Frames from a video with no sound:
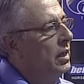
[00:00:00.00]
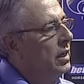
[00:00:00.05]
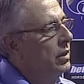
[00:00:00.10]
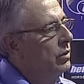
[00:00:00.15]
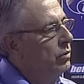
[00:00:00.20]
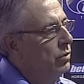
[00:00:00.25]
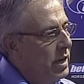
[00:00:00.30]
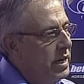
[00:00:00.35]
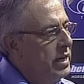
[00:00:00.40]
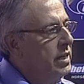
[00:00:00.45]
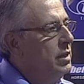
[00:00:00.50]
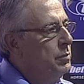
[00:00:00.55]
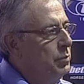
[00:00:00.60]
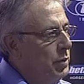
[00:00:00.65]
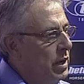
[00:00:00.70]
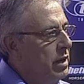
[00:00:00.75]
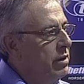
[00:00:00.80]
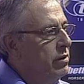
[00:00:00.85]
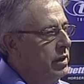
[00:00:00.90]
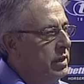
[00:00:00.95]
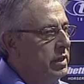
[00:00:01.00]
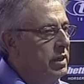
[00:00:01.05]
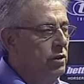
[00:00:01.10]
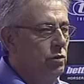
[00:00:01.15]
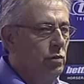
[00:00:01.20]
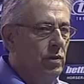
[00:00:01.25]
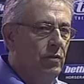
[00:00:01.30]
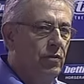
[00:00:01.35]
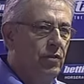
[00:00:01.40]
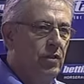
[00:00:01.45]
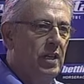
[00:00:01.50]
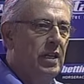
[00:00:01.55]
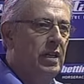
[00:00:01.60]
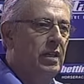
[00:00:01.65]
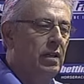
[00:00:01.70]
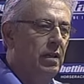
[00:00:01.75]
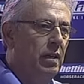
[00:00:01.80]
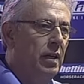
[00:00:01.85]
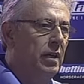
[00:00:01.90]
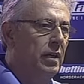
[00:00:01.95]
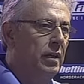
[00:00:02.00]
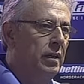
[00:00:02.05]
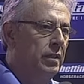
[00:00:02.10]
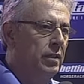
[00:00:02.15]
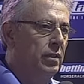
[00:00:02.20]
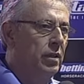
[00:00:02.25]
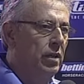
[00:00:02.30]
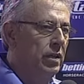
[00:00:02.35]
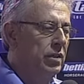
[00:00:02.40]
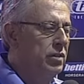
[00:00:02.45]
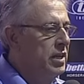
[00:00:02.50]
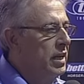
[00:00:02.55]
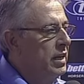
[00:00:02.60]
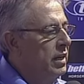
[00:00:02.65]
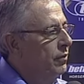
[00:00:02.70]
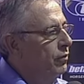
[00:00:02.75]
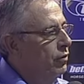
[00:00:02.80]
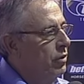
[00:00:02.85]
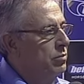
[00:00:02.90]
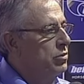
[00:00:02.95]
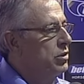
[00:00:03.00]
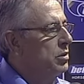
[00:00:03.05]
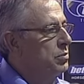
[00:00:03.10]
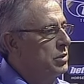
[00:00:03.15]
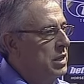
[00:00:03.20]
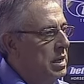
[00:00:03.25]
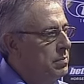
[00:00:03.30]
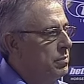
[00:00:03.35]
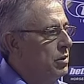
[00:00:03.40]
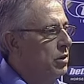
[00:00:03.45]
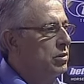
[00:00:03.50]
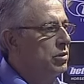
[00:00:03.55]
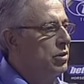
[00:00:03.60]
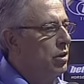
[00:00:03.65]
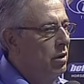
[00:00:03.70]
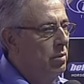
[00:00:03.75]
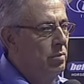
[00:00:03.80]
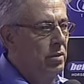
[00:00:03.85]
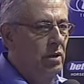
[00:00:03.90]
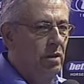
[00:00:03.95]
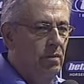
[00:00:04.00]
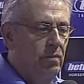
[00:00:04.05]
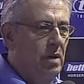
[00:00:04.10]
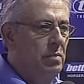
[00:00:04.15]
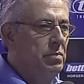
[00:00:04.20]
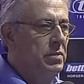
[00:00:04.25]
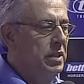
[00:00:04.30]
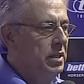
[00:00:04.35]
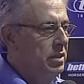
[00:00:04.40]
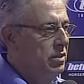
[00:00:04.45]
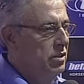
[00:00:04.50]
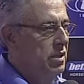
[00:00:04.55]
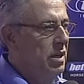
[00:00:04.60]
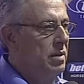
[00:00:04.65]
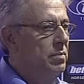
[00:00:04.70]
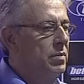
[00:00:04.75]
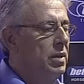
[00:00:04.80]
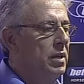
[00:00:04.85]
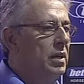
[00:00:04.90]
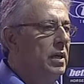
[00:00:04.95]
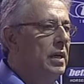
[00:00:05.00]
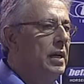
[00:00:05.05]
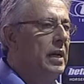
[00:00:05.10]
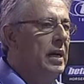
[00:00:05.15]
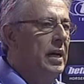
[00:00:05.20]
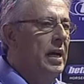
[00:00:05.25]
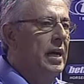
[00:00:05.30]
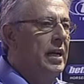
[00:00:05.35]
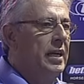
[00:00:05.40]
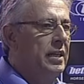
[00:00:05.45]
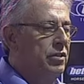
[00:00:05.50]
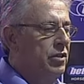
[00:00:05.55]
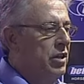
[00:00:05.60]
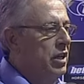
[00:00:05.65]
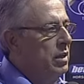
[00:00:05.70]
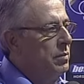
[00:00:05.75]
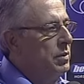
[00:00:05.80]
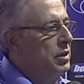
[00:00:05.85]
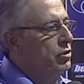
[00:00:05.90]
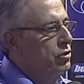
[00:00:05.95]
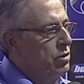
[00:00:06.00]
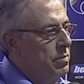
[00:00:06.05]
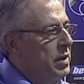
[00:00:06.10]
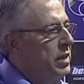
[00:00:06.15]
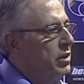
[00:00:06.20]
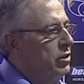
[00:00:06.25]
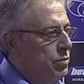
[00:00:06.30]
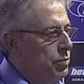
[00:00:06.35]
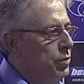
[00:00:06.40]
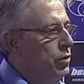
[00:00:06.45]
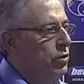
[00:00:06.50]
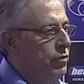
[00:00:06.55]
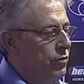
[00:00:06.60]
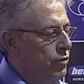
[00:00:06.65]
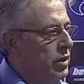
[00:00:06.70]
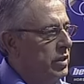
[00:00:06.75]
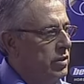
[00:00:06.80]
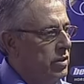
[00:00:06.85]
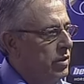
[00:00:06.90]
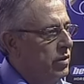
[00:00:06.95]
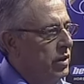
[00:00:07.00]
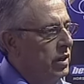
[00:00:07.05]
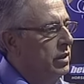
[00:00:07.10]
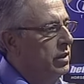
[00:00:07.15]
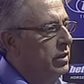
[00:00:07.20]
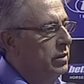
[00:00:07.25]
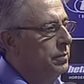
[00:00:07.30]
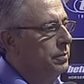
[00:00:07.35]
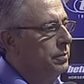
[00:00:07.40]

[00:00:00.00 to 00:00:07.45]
rainy period, as we've seen, extending from September, October, November, December, it's going to be a tremendous boon for us, I think.